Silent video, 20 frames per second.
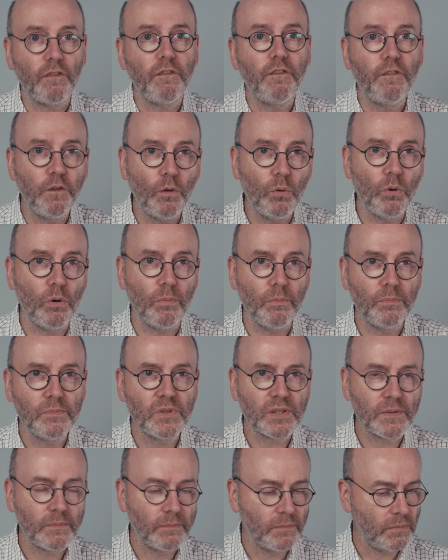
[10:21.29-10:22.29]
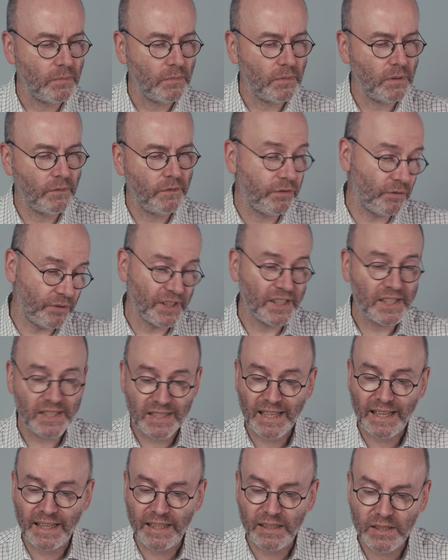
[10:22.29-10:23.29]
forms, for in this
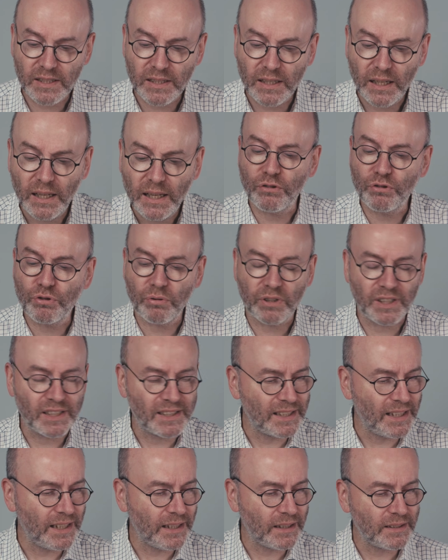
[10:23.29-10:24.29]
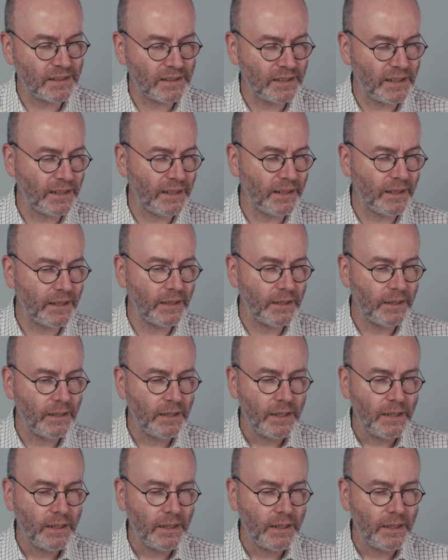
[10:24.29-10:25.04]
case, a droid tank.